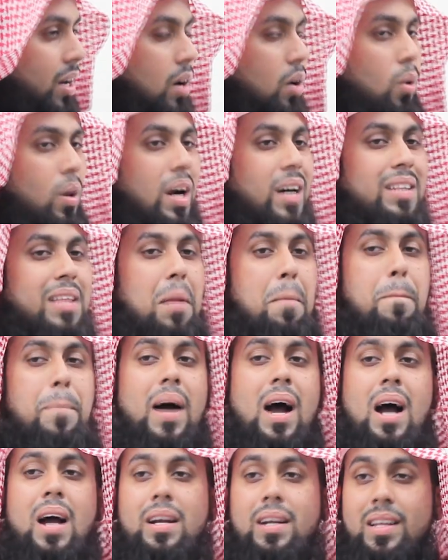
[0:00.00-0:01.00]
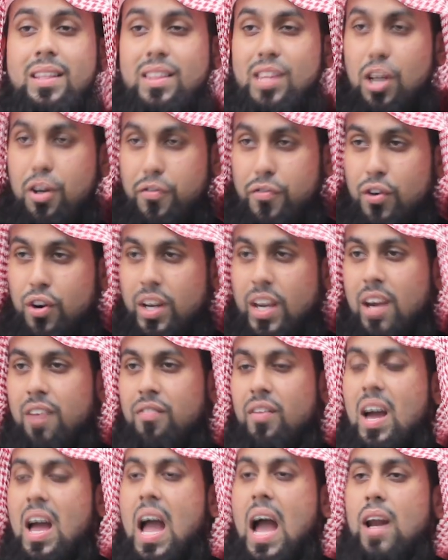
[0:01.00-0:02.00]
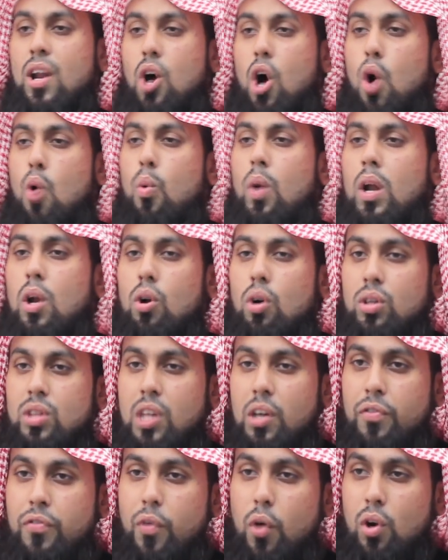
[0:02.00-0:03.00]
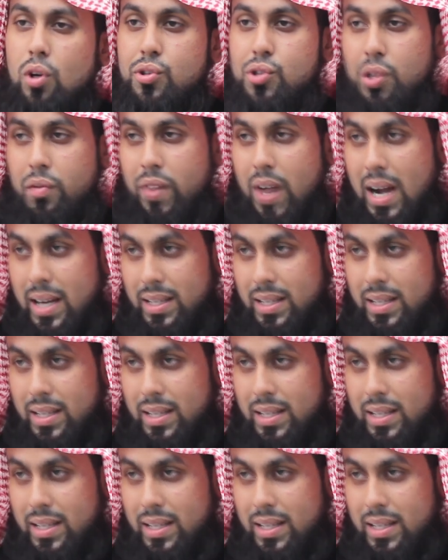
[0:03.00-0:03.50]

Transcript: taqwa, then pardon, then forgive, and overlook the faults of